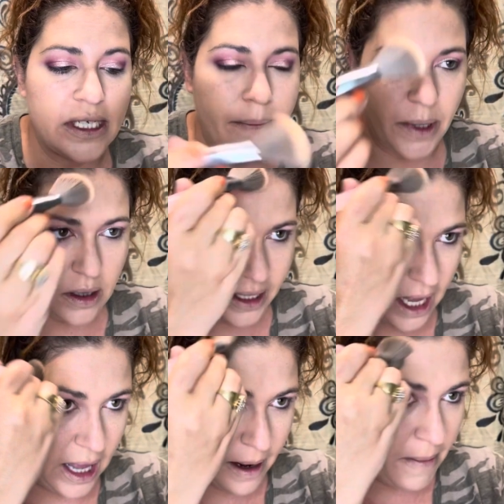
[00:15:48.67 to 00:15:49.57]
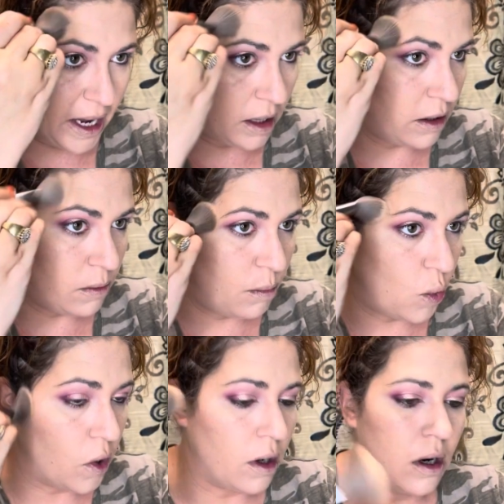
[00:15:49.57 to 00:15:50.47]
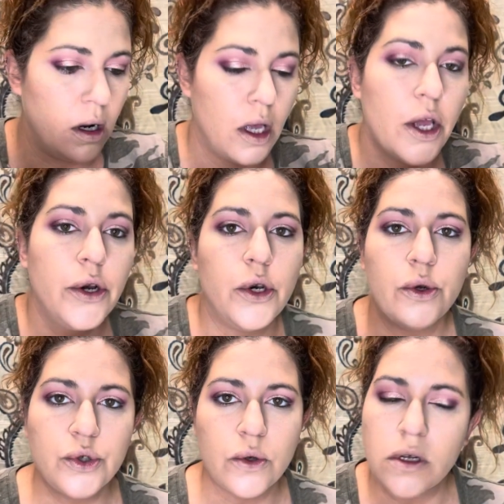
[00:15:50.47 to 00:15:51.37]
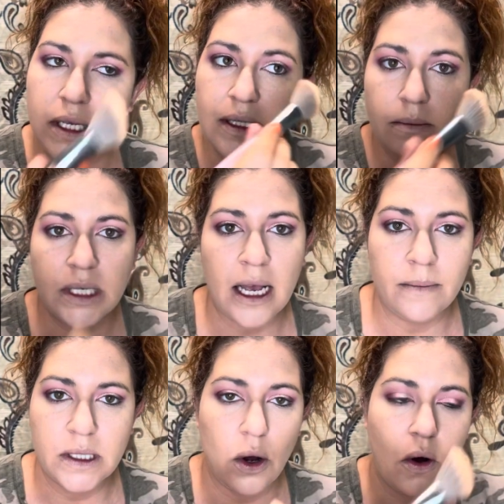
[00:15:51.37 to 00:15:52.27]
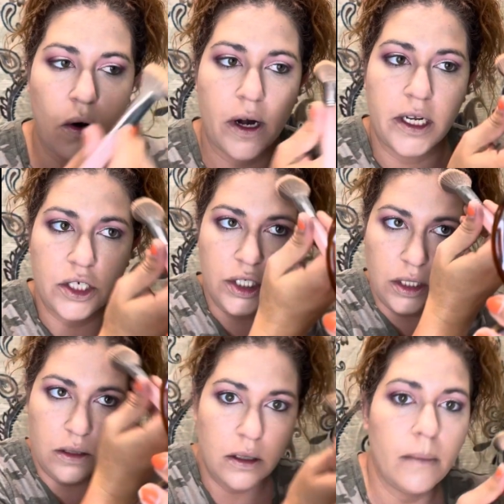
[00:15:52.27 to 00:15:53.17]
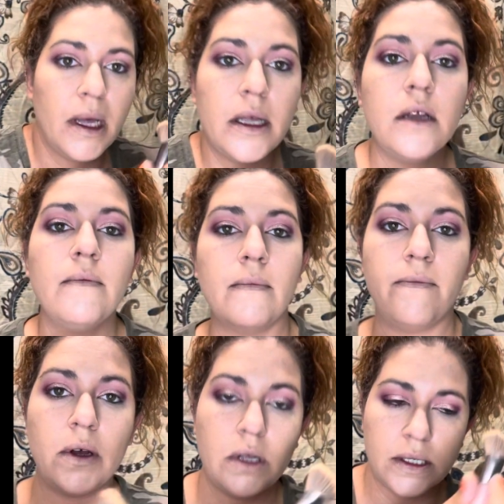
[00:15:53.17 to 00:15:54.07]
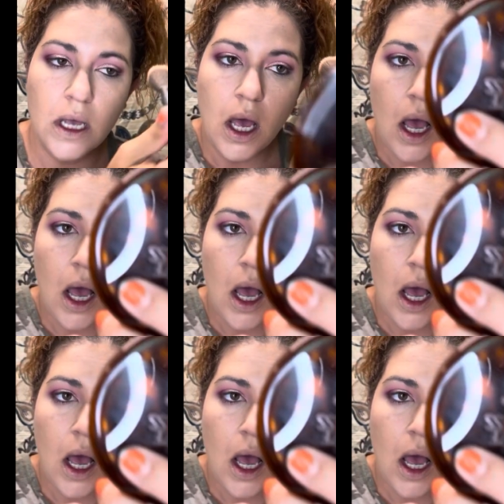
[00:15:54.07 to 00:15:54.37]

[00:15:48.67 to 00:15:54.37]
Typically, I like mine a little more neutral because sometimes the orange, am I in focus?